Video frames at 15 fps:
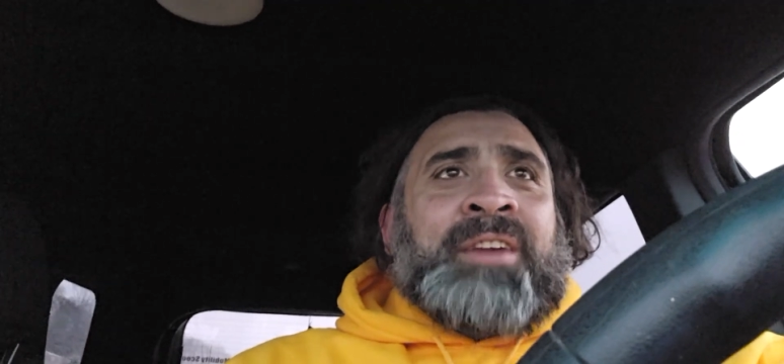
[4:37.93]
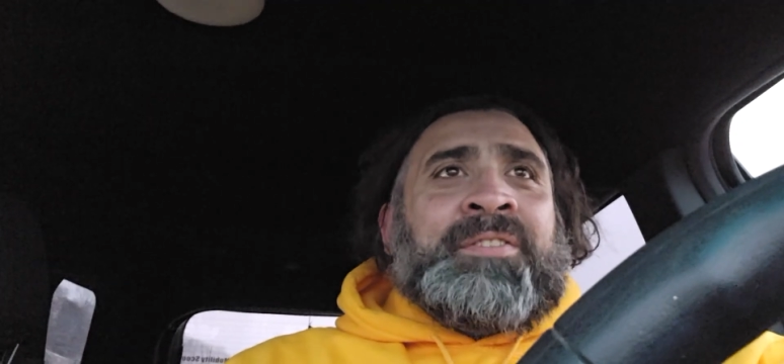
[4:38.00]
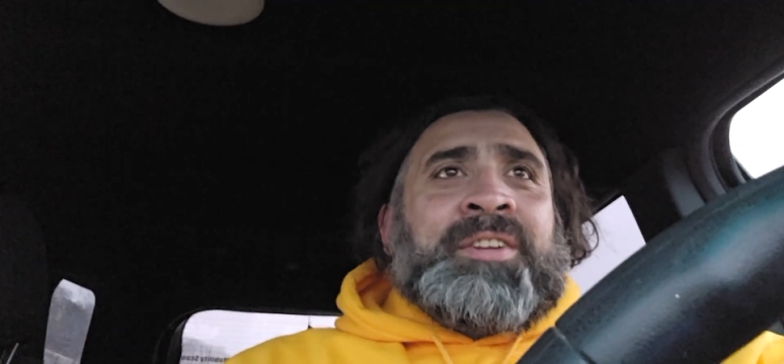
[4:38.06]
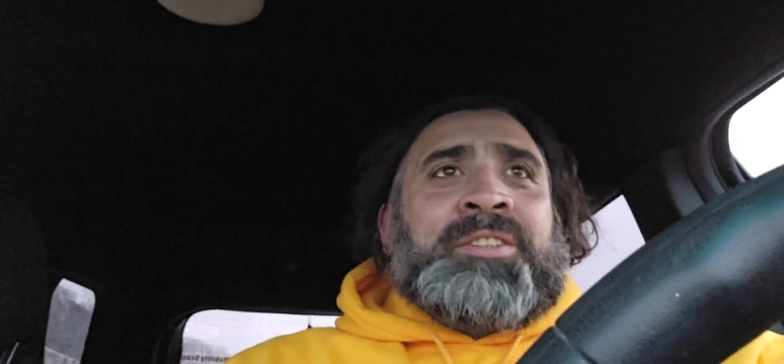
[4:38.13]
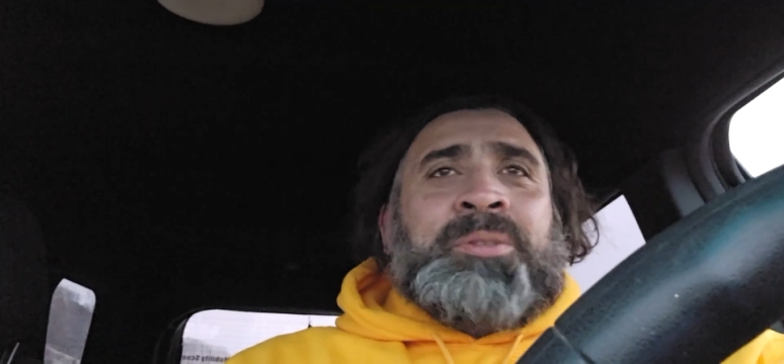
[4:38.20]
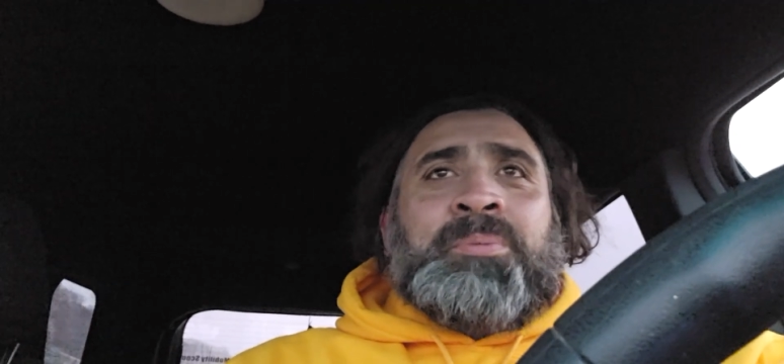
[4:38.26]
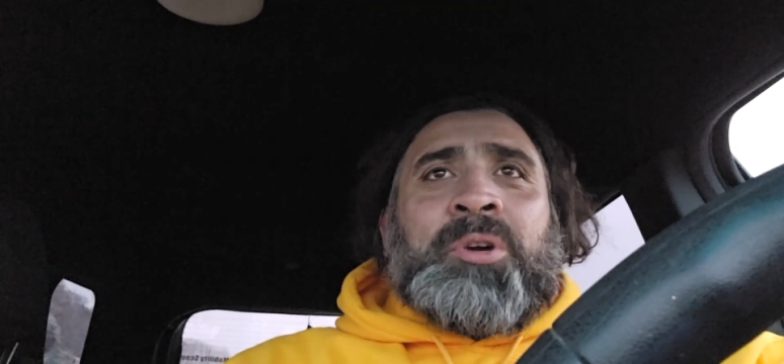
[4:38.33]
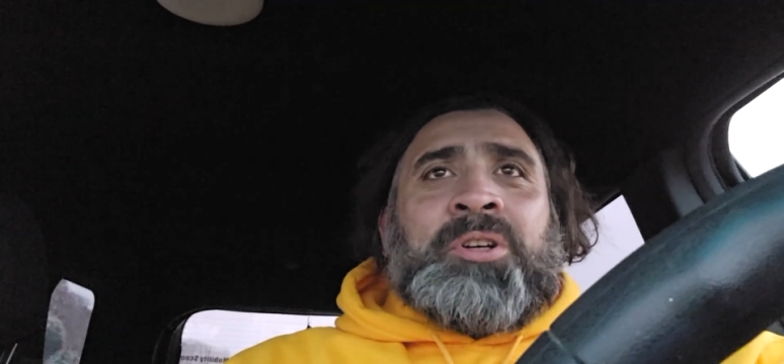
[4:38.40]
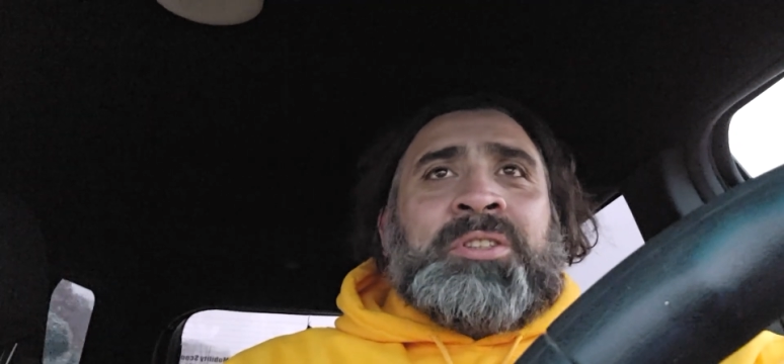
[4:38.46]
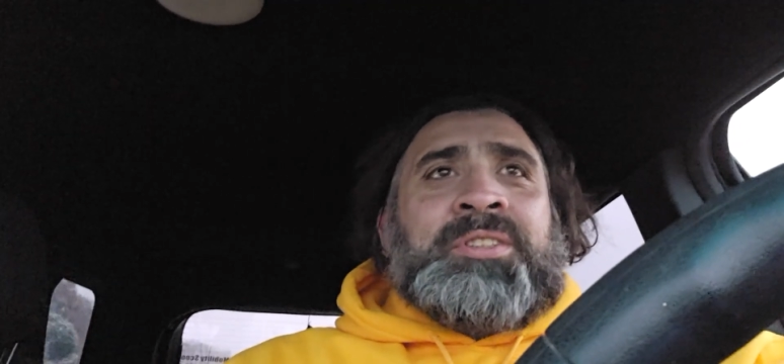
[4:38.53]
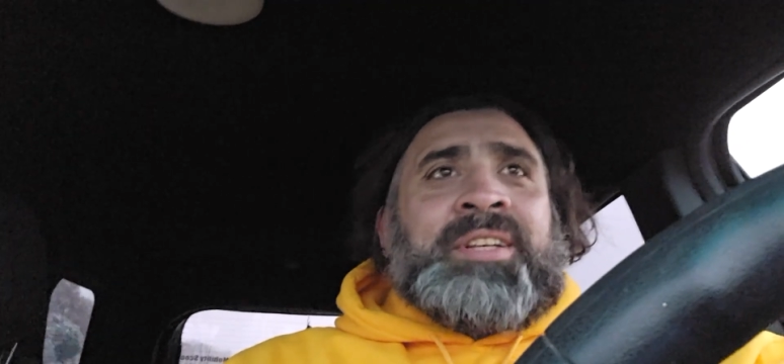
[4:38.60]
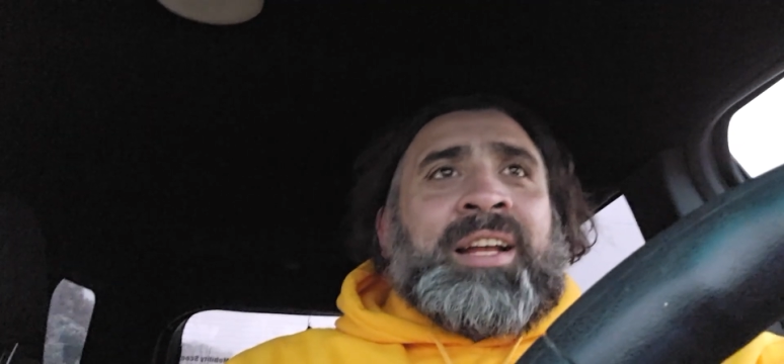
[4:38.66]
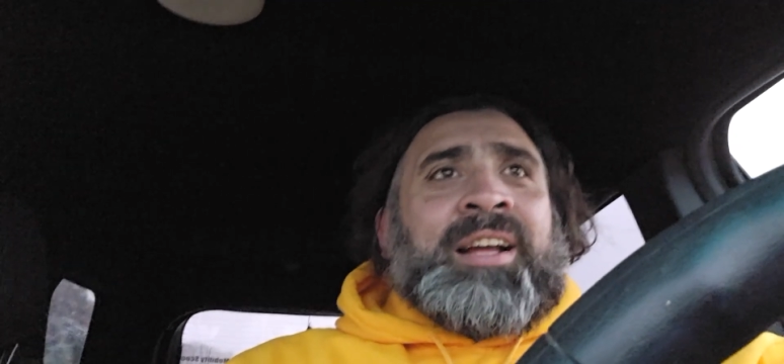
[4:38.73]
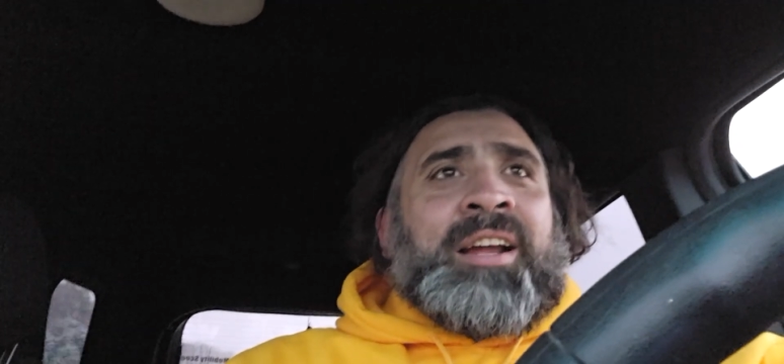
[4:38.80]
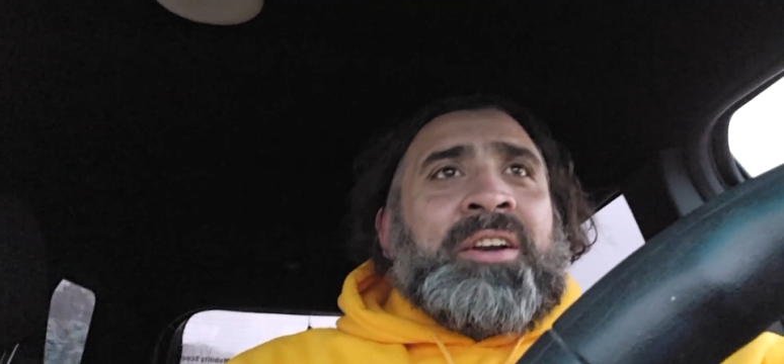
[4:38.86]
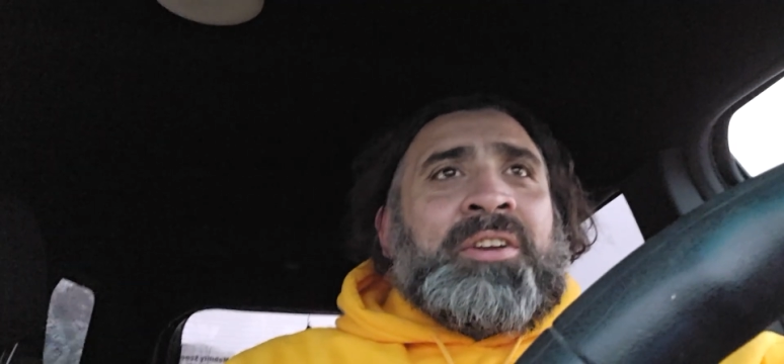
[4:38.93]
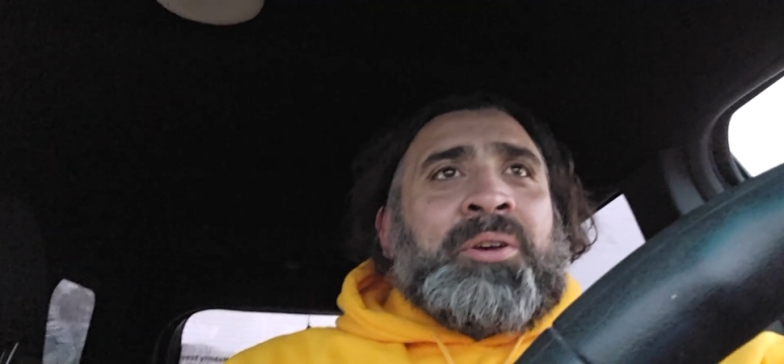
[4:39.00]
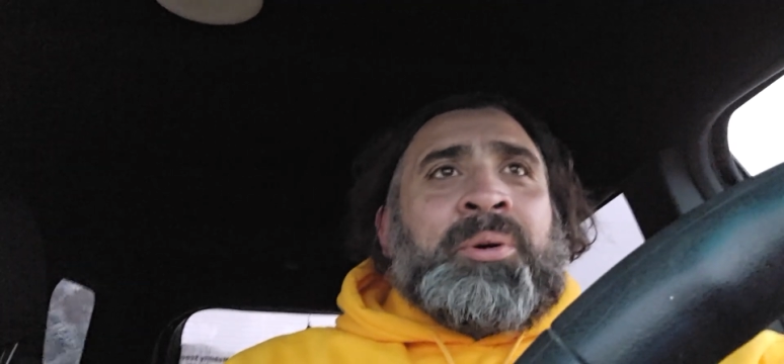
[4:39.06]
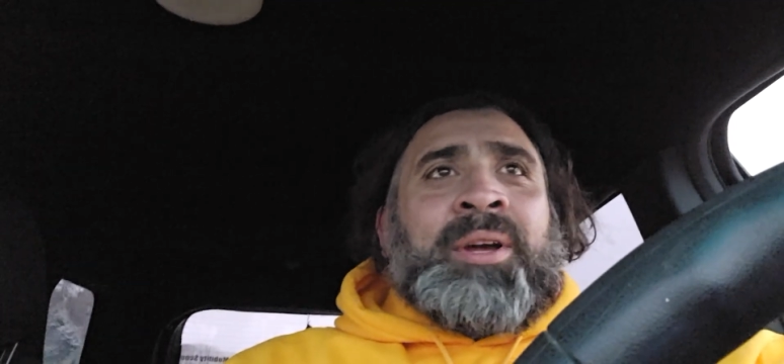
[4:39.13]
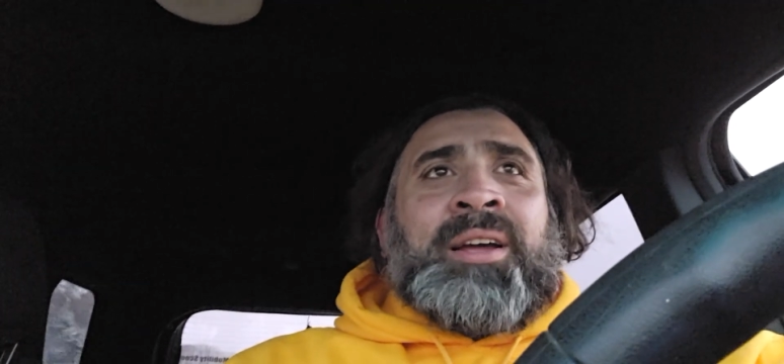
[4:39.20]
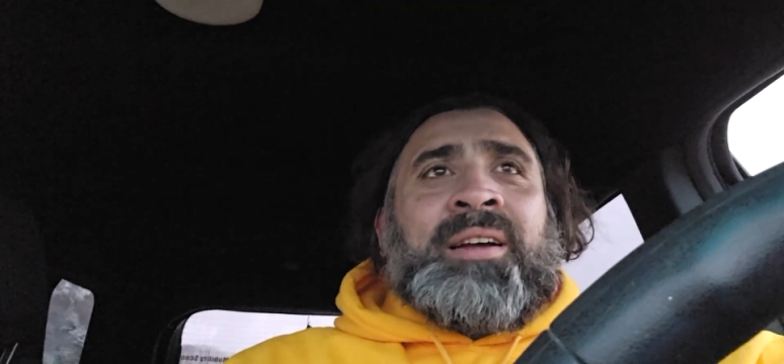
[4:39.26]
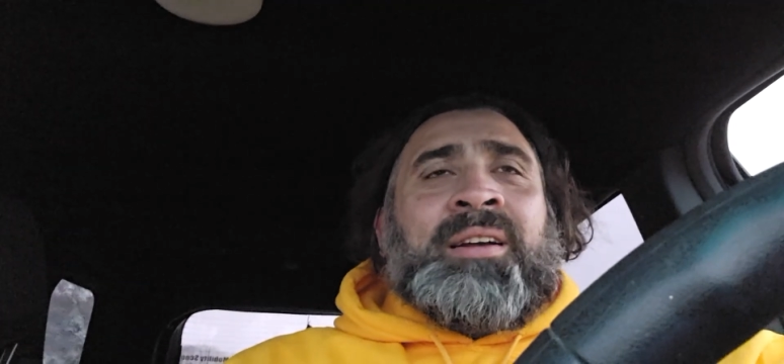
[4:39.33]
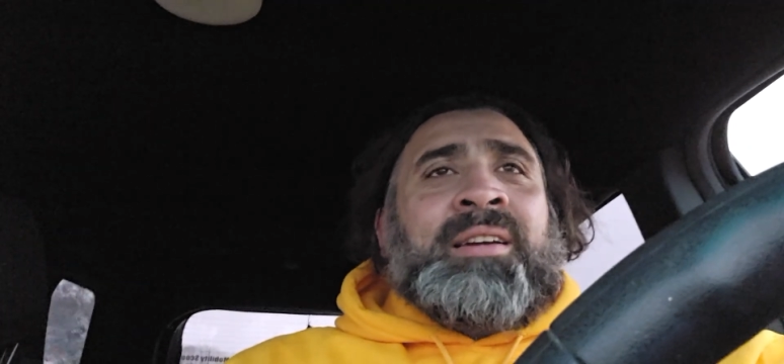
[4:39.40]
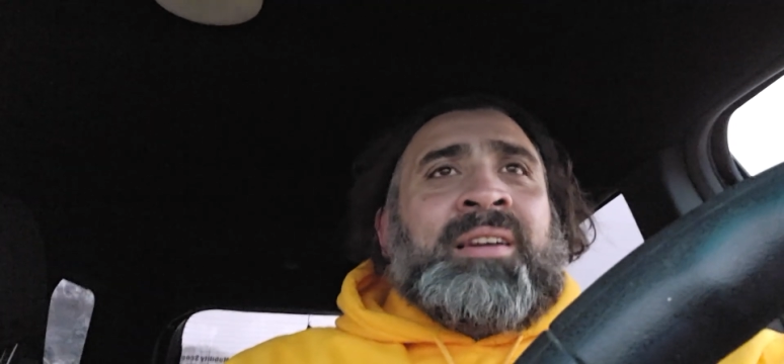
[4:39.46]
If it's an emergency, I got to do it.